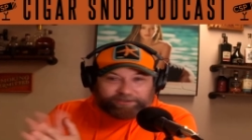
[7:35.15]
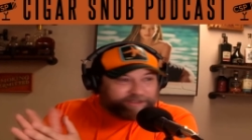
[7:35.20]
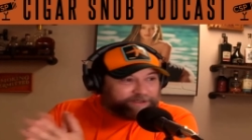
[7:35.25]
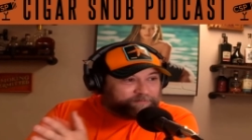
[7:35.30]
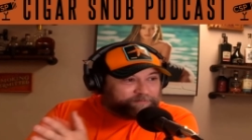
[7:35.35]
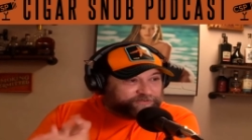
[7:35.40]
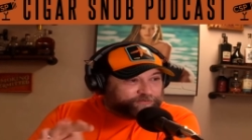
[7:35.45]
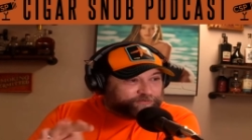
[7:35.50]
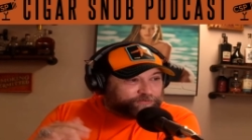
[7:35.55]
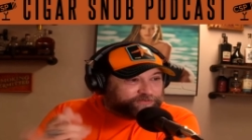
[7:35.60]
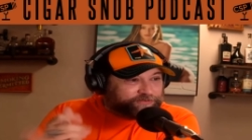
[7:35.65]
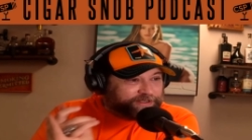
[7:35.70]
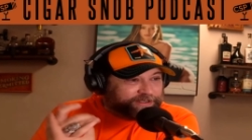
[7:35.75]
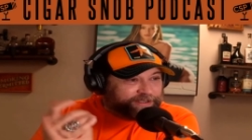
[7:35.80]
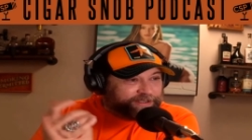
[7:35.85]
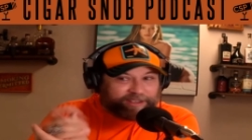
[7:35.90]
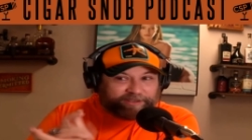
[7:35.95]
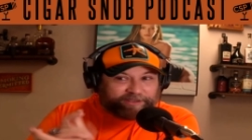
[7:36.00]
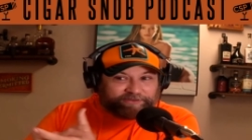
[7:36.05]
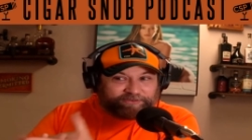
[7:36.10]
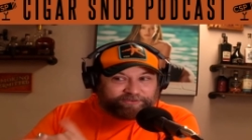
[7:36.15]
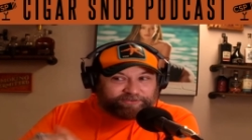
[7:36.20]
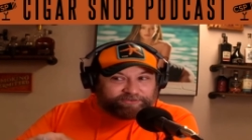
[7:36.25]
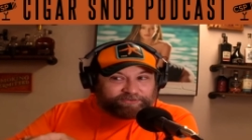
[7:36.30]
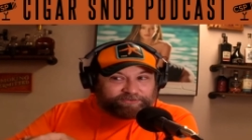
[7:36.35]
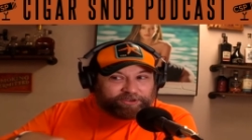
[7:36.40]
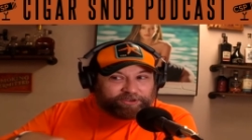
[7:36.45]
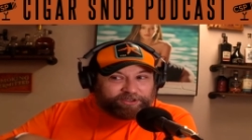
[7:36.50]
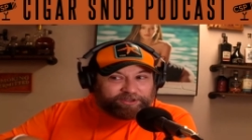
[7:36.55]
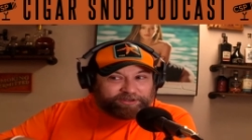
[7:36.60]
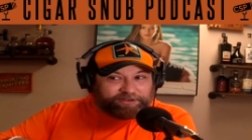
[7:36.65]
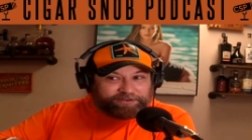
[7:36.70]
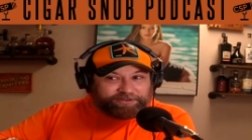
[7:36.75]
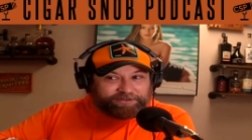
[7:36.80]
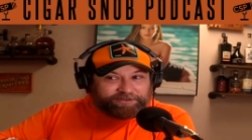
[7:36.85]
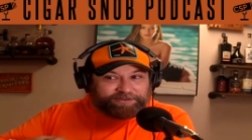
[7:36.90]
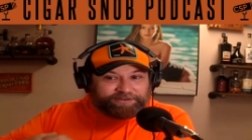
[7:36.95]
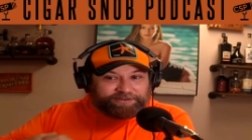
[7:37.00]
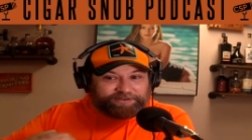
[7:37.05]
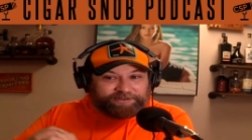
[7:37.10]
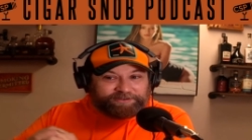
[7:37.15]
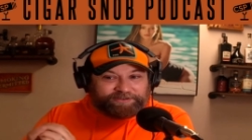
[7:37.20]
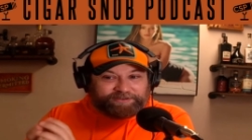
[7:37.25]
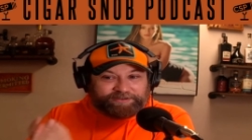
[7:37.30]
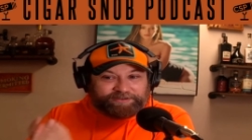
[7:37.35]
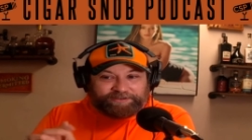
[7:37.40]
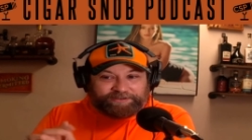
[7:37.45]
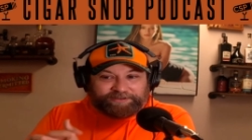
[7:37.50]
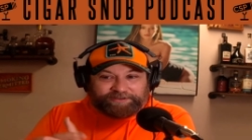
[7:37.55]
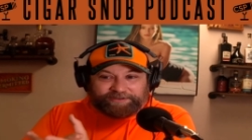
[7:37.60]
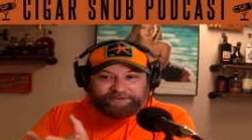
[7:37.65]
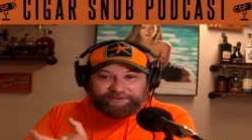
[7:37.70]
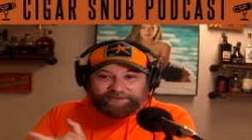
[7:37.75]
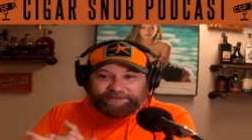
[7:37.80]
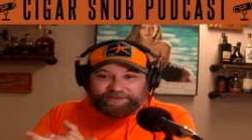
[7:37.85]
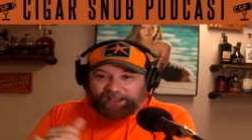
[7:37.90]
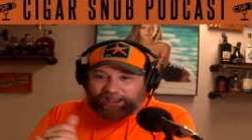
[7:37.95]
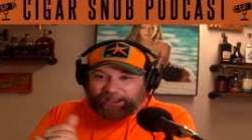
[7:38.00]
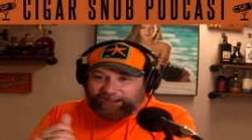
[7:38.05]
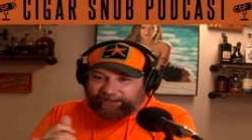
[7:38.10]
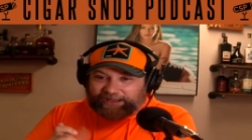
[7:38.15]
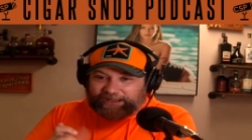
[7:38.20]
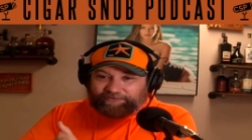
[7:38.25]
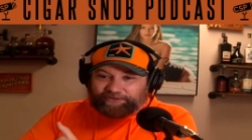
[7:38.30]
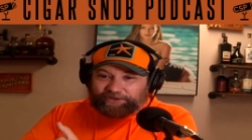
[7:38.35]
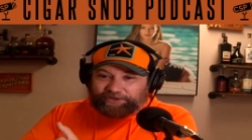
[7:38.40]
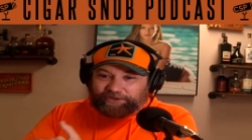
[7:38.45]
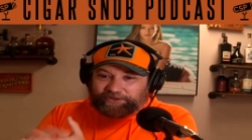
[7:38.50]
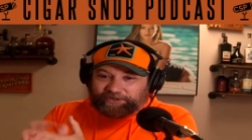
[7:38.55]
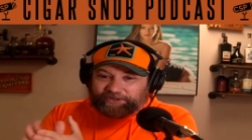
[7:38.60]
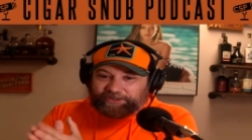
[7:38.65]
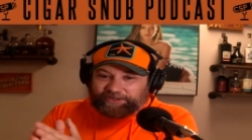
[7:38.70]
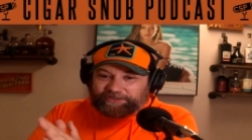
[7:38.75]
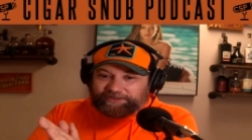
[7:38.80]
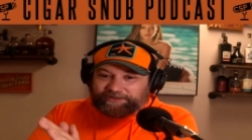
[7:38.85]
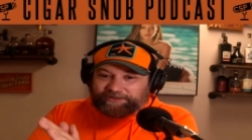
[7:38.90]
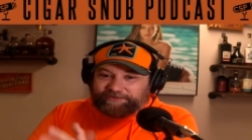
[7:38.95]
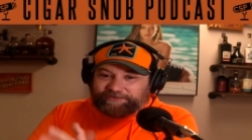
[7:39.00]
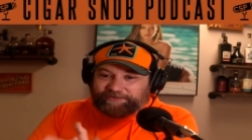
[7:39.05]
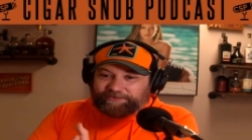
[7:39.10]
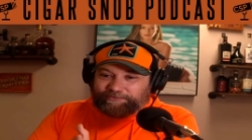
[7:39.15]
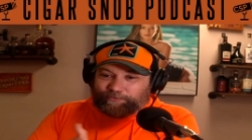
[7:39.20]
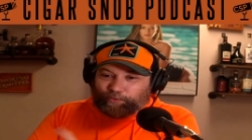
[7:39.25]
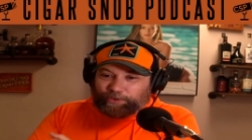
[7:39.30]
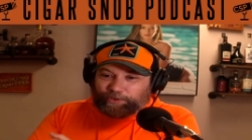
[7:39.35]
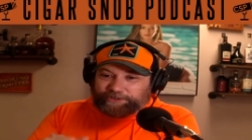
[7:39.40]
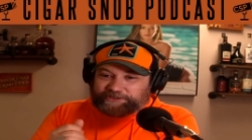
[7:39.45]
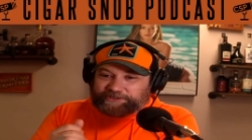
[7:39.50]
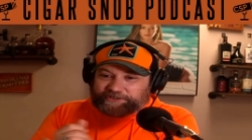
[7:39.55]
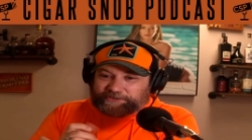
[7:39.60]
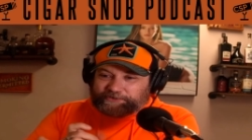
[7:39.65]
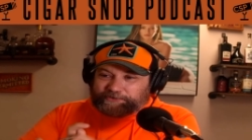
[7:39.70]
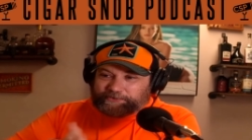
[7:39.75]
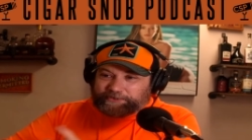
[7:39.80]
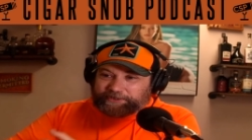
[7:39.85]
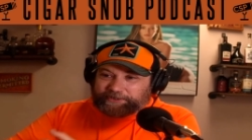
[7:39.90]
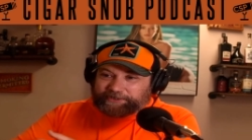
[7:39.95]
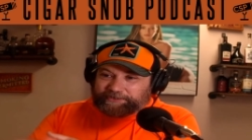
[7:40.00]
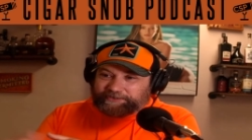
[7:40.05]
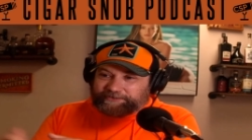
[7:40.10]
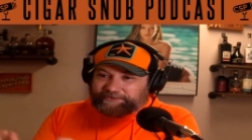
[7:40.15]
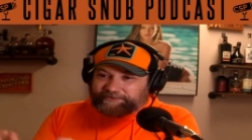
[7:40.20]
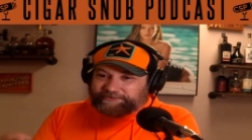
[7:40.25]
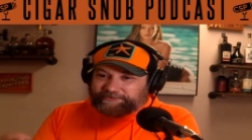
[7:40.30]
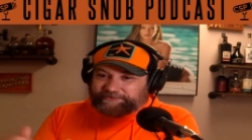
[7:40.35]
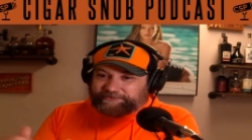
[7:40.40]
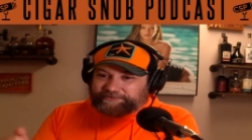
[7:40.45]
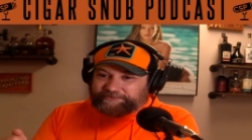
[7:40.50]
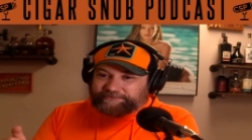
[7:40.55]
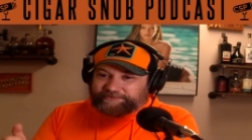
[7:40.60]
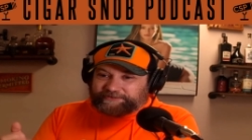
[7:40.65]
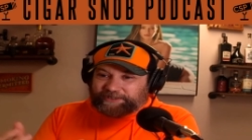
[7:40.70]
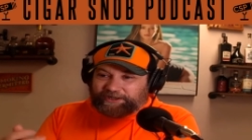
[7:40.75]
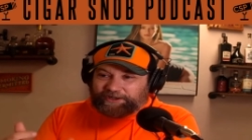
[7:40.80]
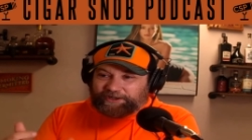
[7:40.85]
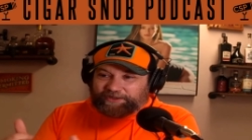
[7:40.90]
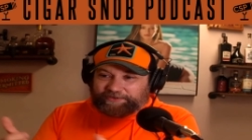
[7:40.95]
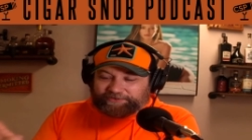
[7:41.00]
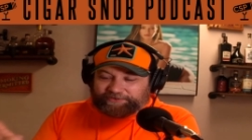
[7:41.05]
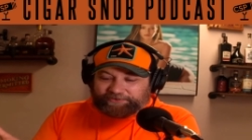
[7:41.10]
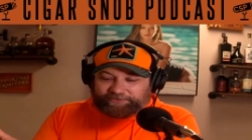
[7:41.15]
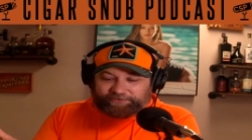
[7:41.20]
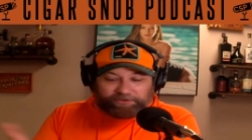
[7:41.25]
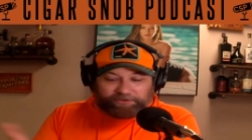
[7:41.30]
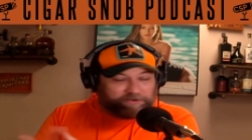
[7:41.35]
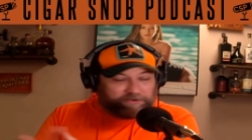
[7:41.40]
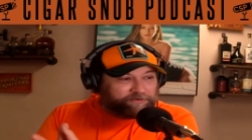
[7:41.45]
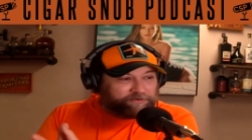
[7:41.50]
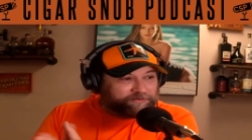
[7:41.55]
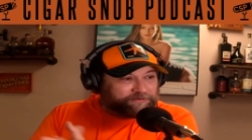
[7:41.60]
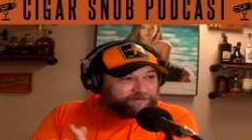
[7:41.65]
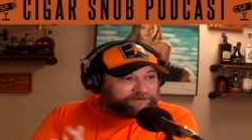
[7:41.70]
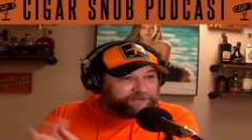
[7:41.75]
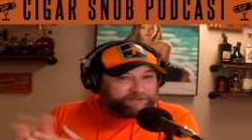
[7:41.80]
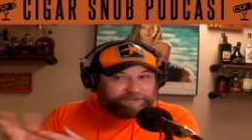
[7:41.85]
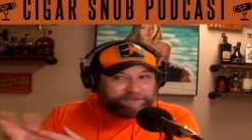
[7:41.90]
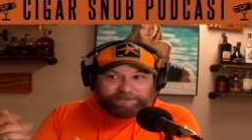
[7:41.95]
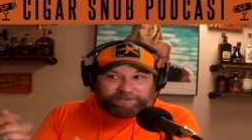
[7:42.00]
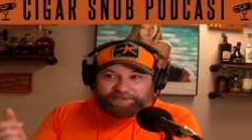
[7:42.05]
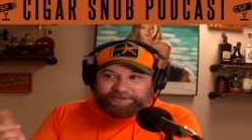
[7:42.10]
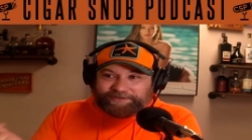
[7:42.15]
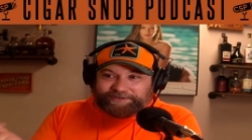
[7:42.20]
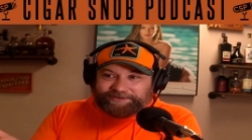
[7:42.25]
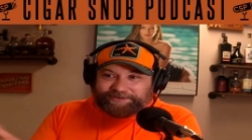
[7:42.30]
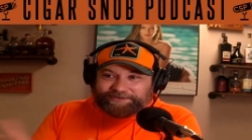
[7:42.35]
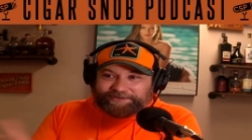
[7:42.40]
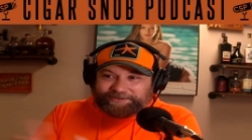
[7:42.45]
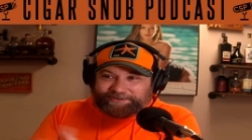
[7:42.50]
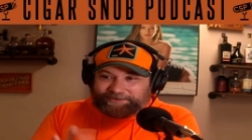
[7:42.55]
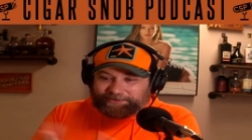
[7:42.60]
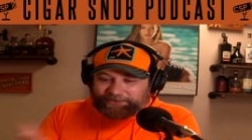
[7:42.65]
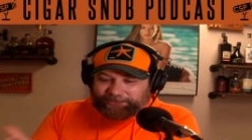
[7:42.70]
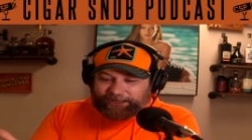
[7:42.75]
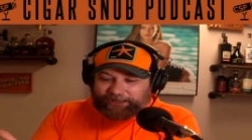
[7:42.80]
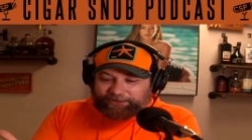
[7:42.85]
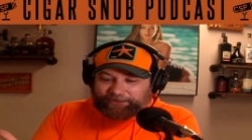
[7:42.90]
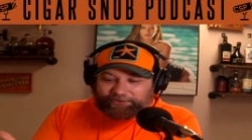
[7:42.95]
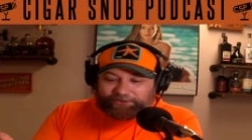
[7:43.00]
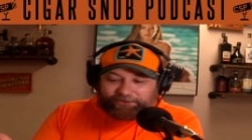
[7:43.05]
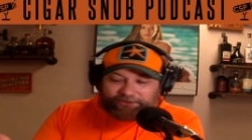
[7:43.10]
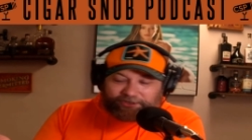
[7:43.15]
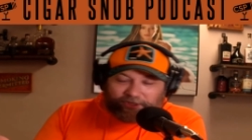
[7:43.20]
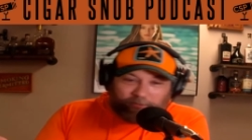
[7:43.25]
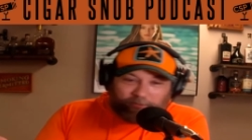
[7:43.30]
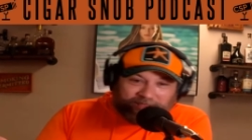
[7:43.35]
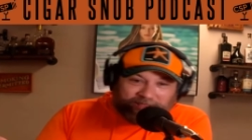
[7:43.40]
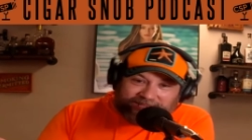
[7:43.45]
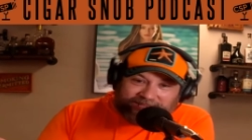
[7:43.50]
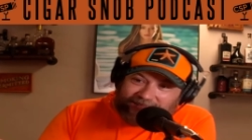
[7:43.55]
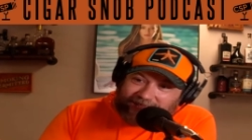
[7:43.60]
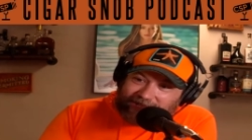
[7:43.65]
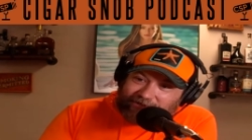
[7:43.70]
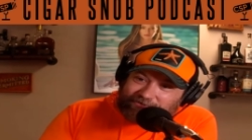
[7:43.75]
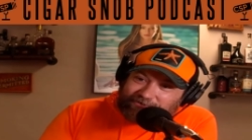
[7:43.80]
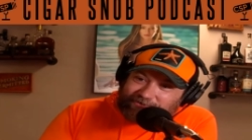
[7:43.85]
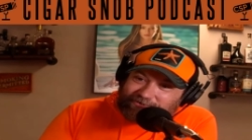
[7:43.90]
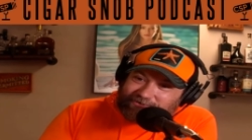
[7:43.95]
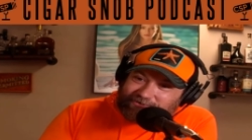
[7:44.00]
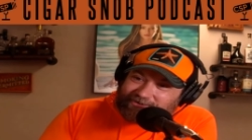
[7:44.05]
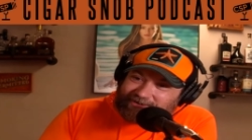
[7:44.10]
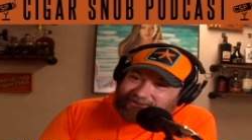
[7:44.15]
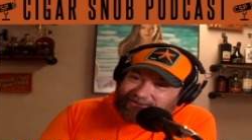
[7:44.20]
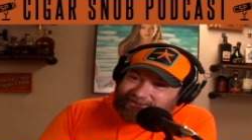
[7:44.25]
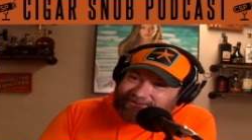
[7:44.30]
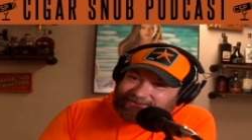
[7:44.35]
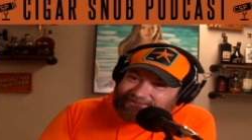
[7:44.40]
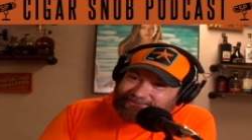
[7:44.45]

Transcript: Hey, Mister Sticky Hands, this Wait, is wait, good. Did you did you give it a good? I gave it a good one two here. No, this is no. And look, all my calluses are gone.